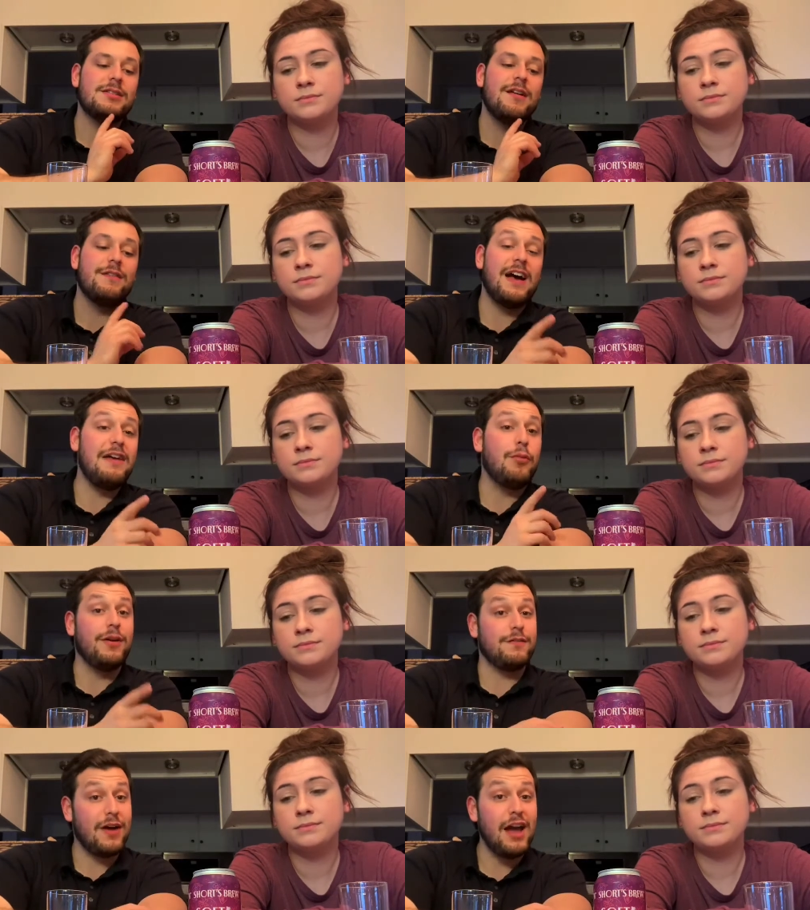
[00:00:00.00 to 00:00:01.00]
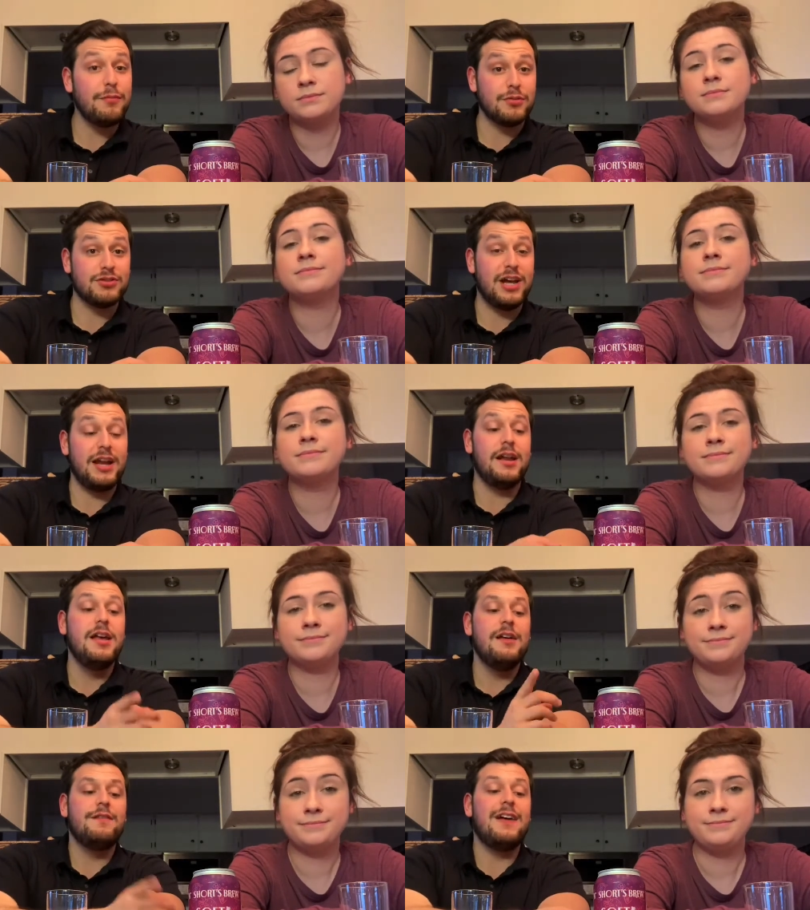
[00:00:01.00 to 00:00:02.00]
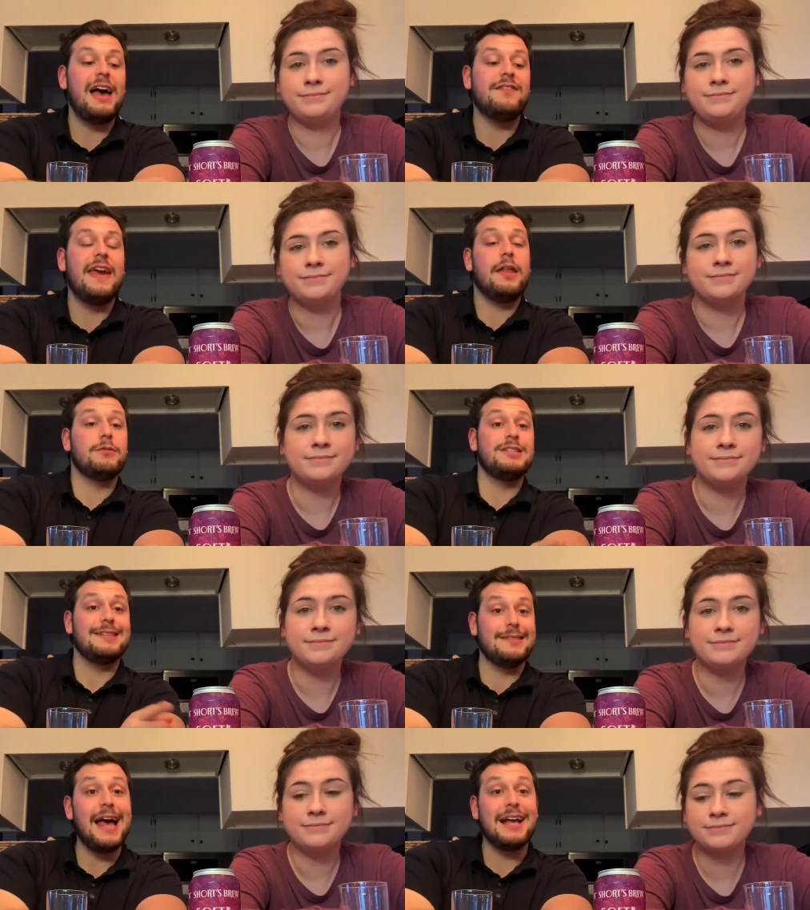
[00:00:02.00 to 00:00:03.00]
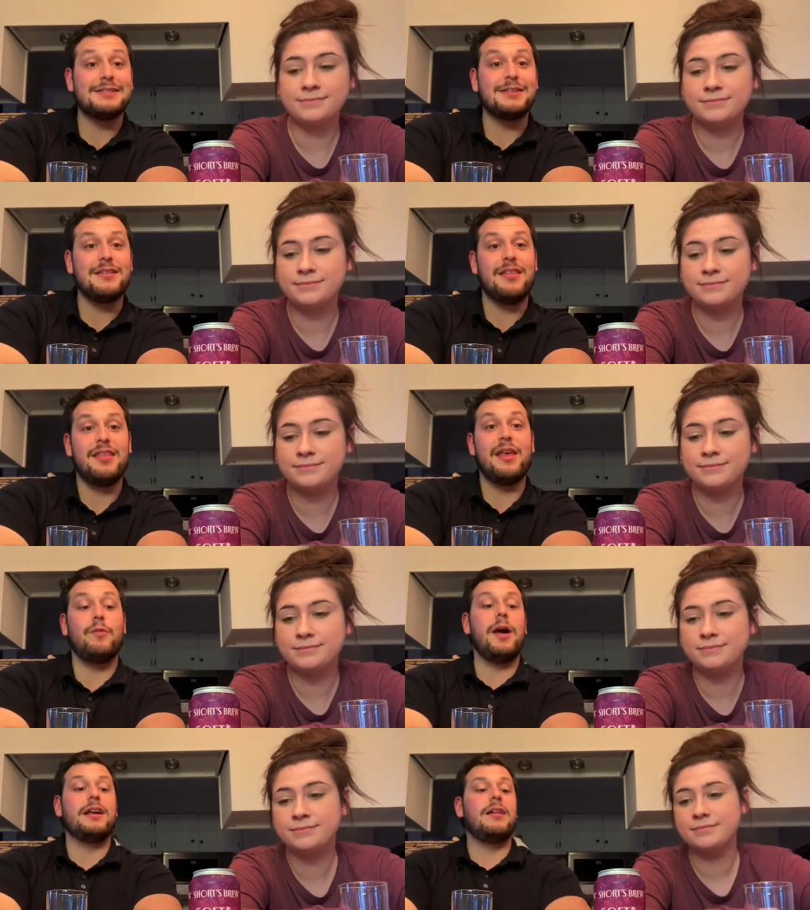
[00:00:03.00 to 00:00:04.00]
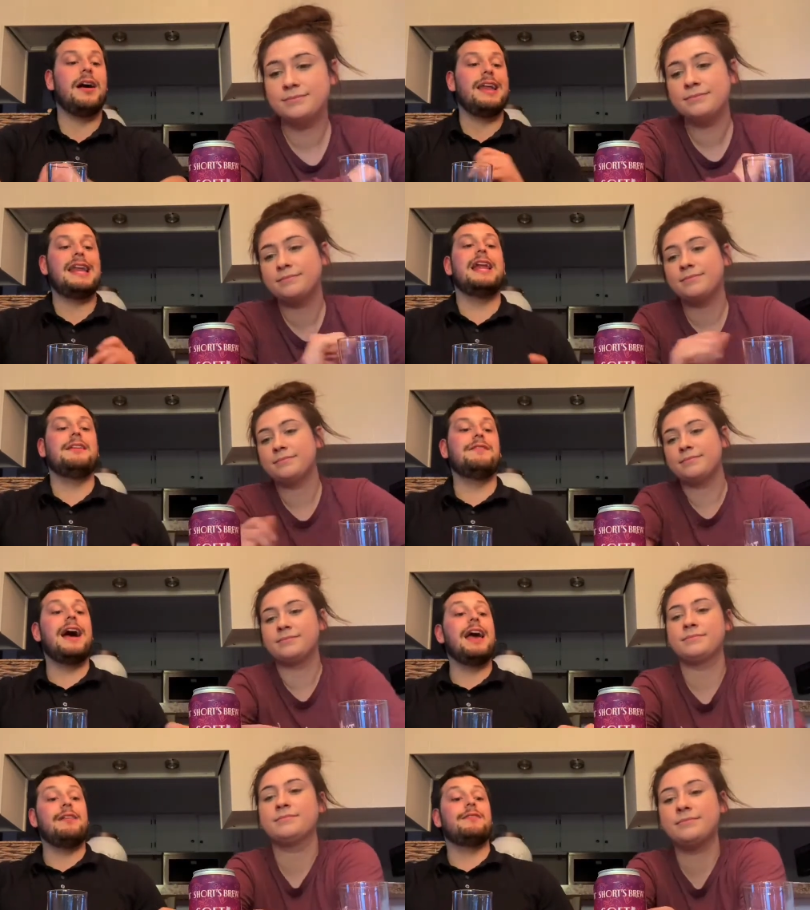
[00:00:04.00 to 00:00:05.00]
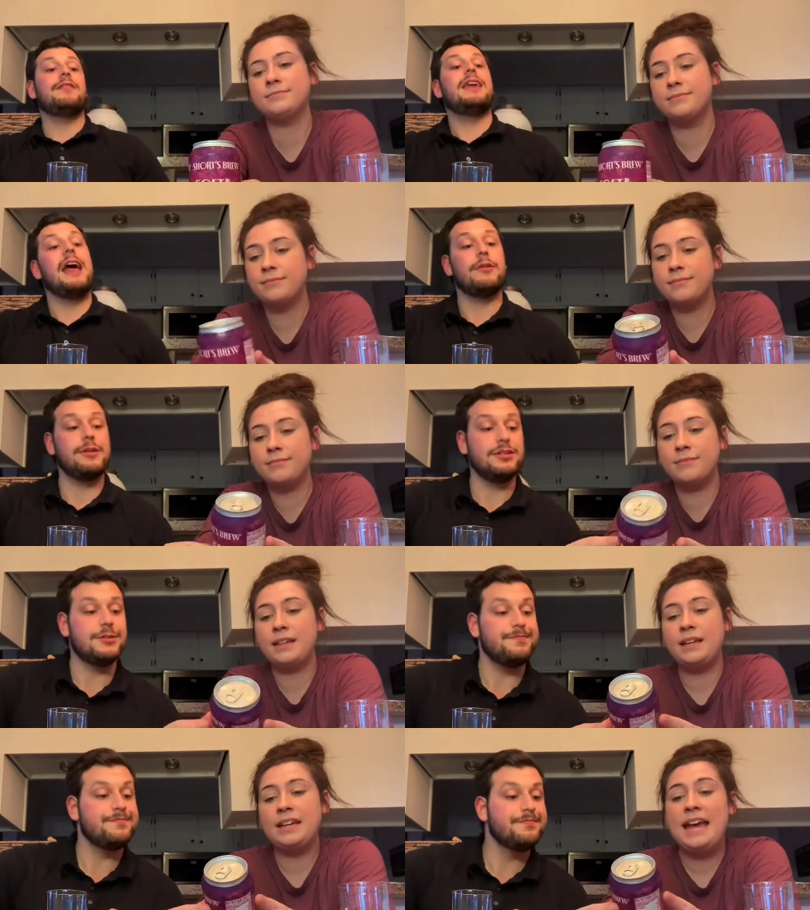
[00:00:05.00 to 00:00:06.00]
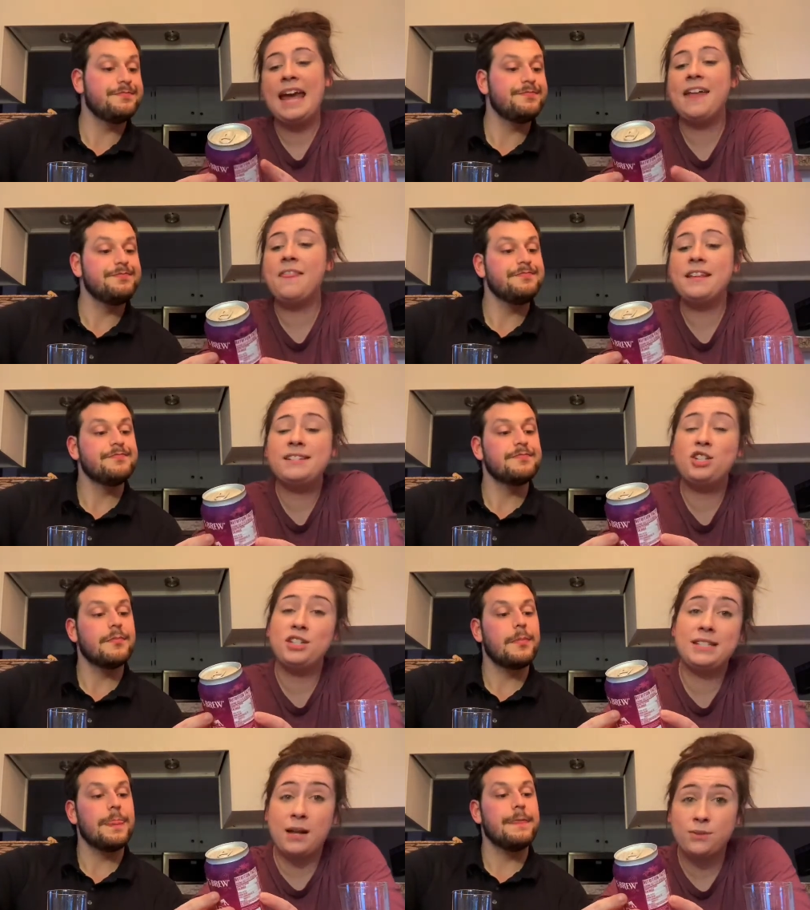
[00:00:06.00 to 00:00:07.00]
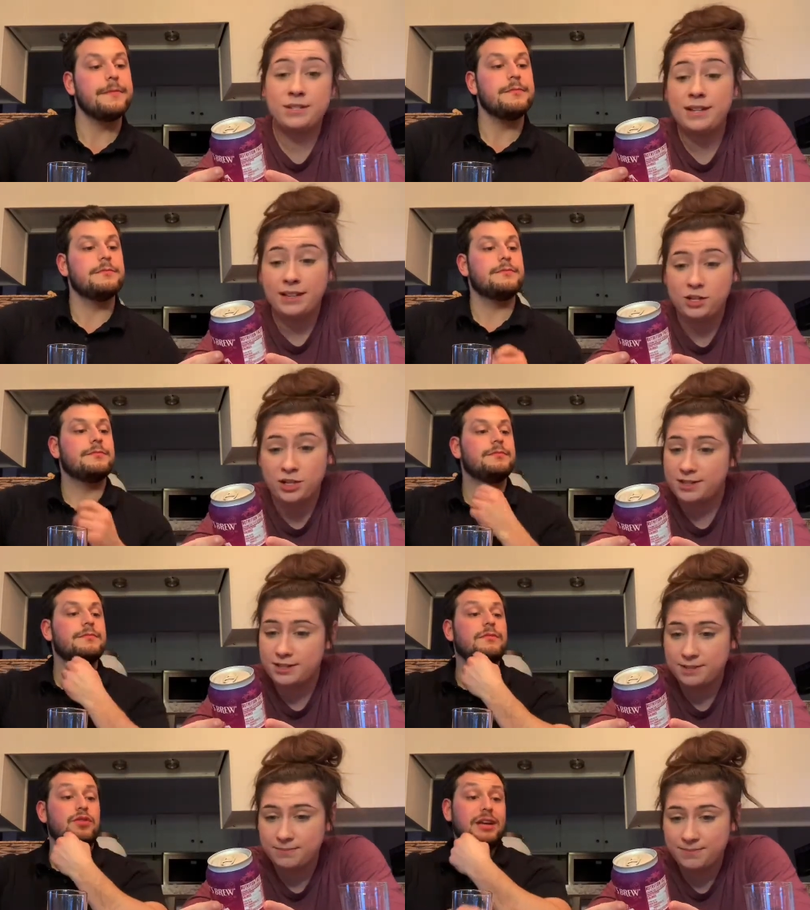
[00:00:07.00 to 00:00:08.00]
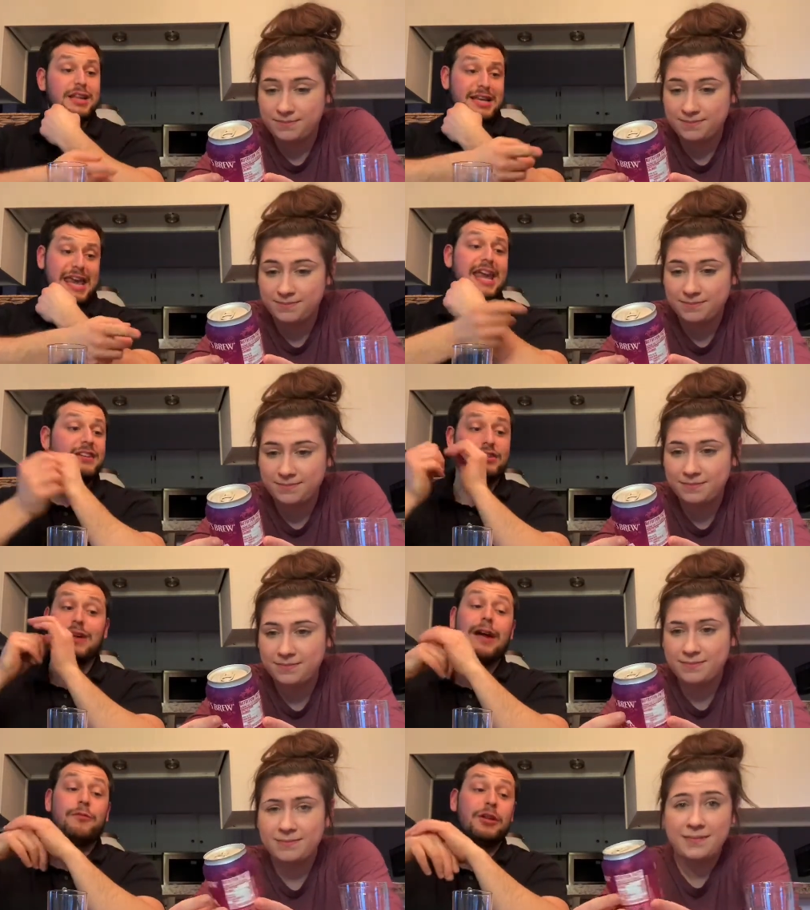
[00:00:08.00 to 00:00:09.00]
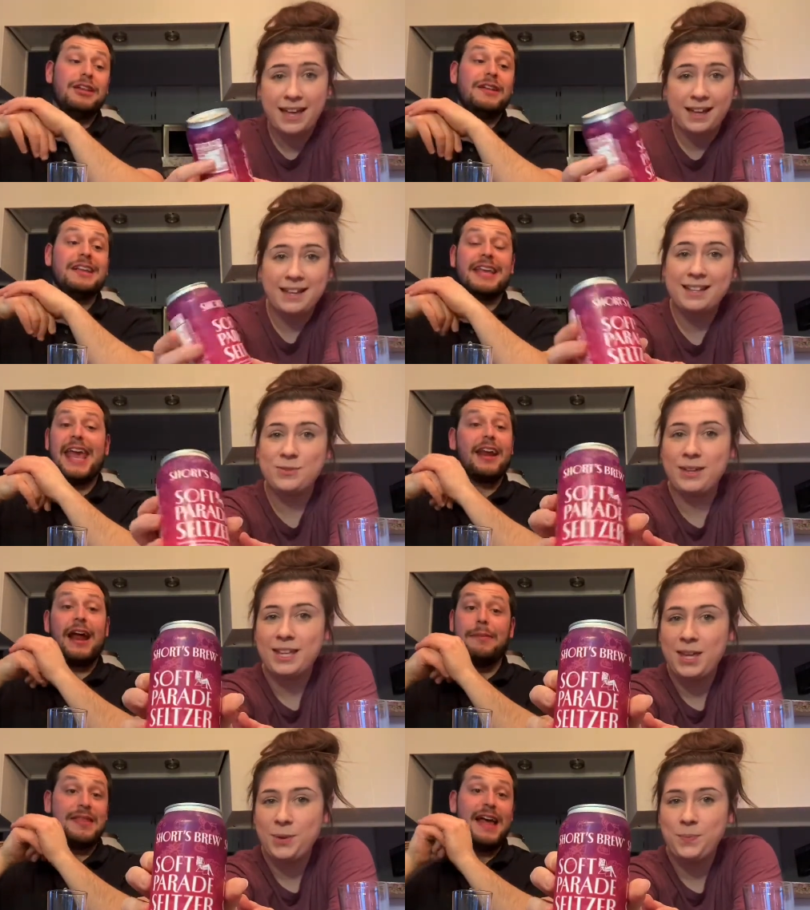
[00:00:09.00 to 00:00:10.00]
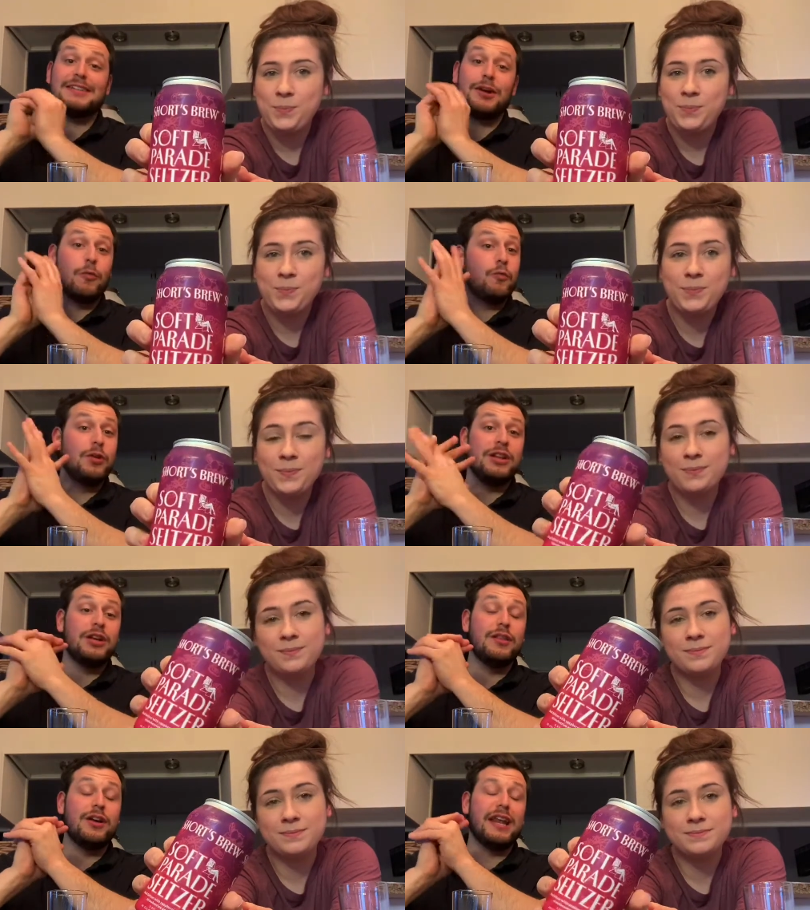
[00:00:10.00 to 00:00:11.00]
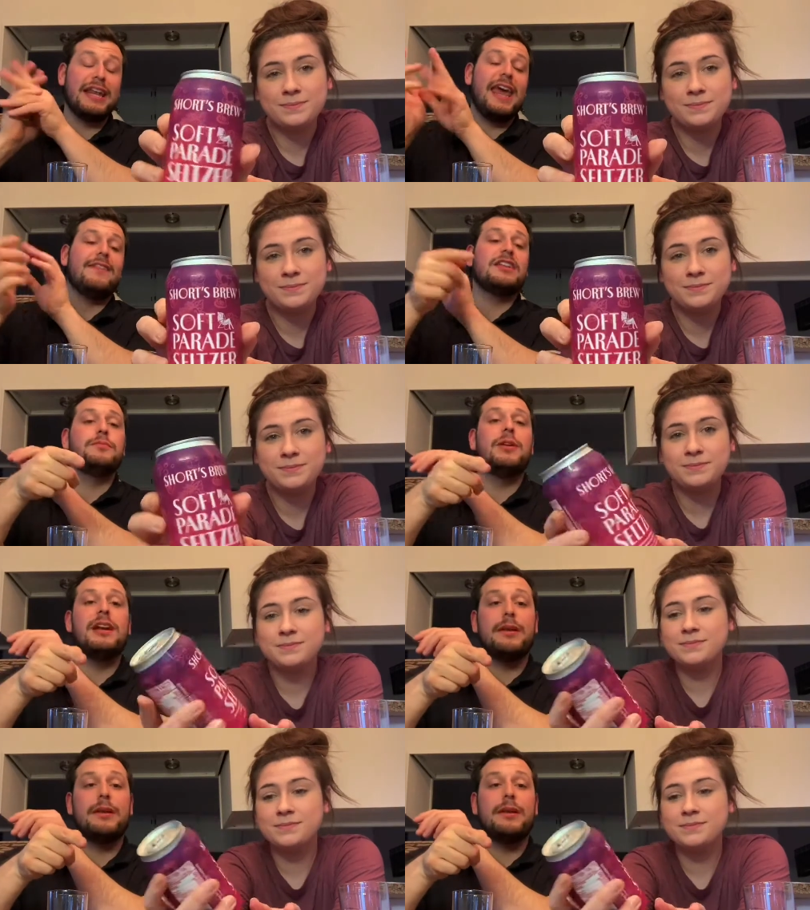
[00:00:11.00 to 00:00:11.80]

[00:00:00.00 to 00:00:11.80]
Speaker 1: 5.5%, percent mm -hmm. 5 calories less than White Claw at 95 calories.
Speaker 2: And this just sounds delicious.
Speaker 1: Look at the can too. I really yeah, like the can. Really I mean, that's a really good looking can. Let's put it into